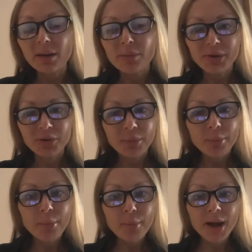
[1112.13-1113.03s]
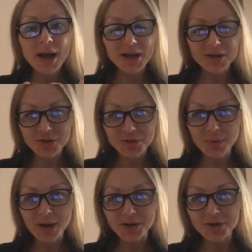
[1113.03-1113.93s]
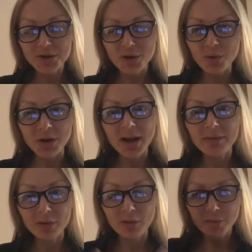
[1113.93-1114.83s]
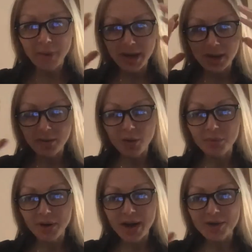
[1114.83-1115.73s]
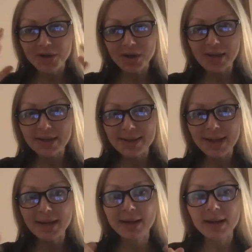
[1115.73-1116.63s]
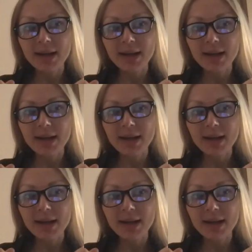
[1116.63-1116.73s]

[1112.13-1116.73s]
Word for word: but on a much, much lower level of my comprehension, understanding,